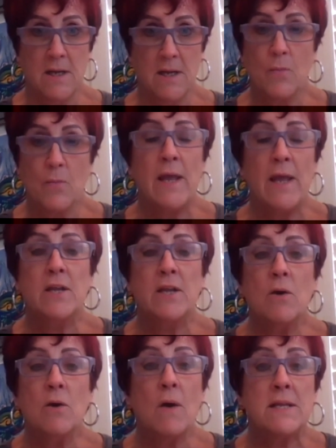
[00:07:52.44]
We had
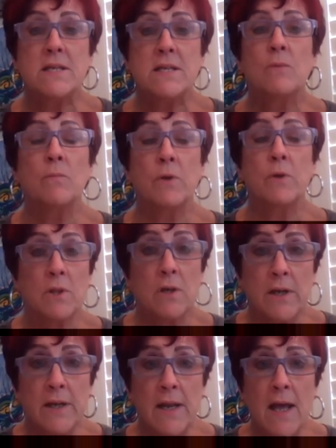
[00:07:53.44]
no idea what we were
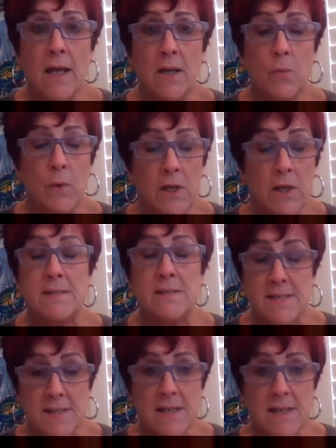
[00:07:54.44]
looking at. We could
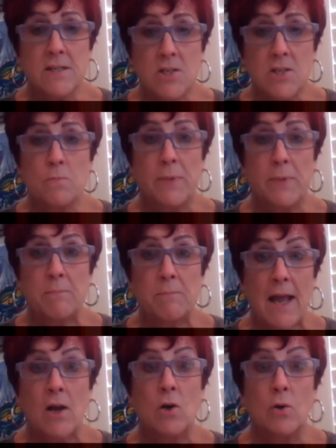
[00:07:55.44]
see 2 big
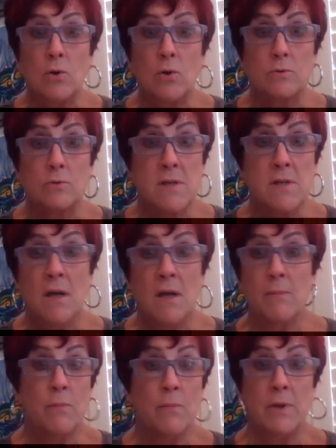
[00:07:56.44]
black holes,
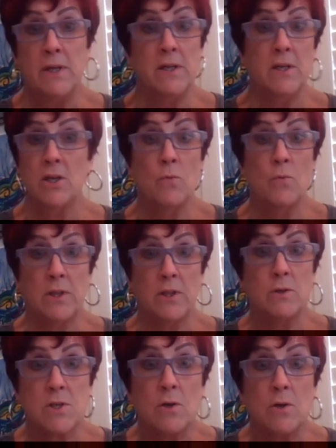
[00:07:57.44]
but we didn't know what
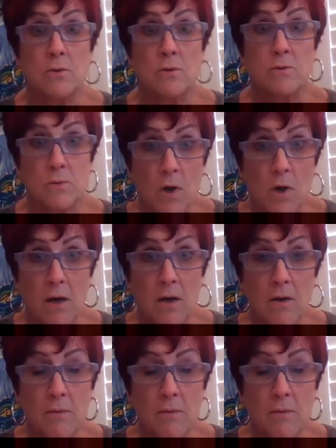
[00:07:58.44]
those holes were.